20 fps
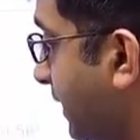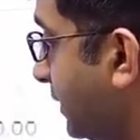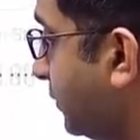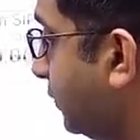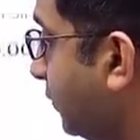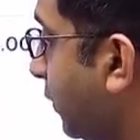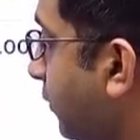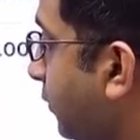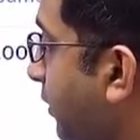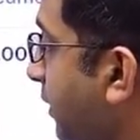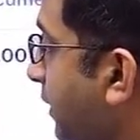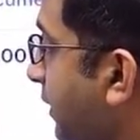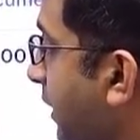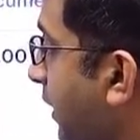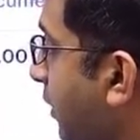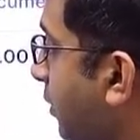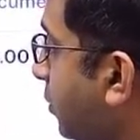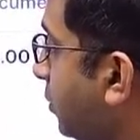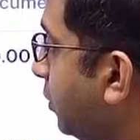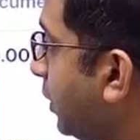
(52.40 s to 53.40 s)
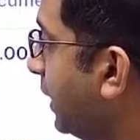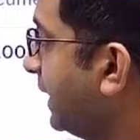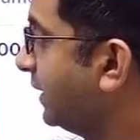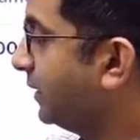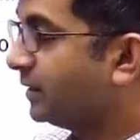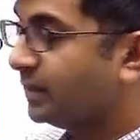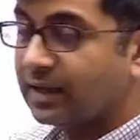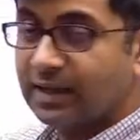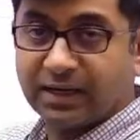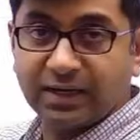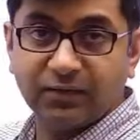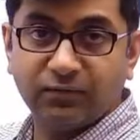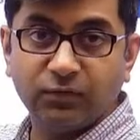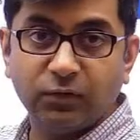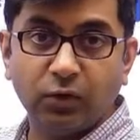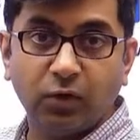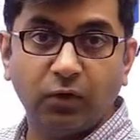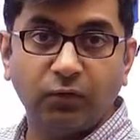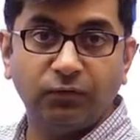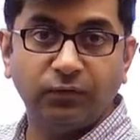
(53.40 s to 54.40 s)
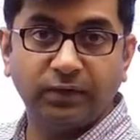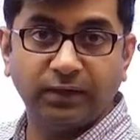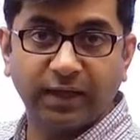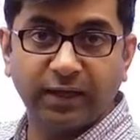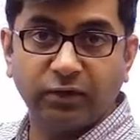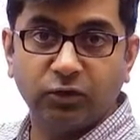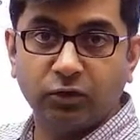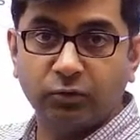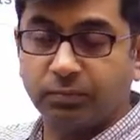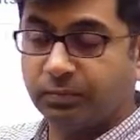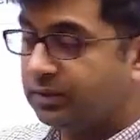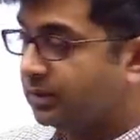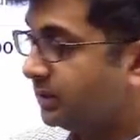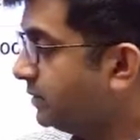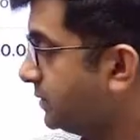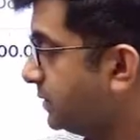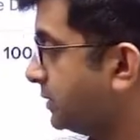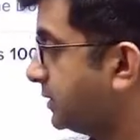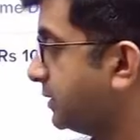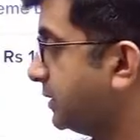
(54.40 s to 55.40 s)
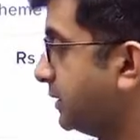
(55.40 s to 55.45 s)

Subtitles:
forward now at an NAV of 10 rupees.